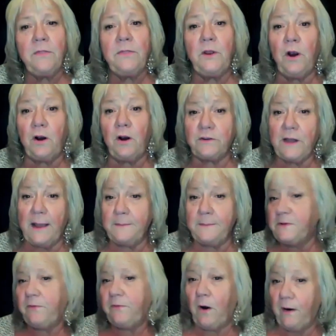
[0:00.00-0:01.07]
there are
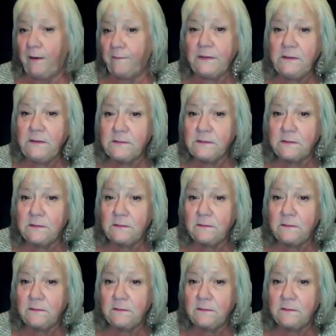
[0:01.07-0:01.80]
times of harvest.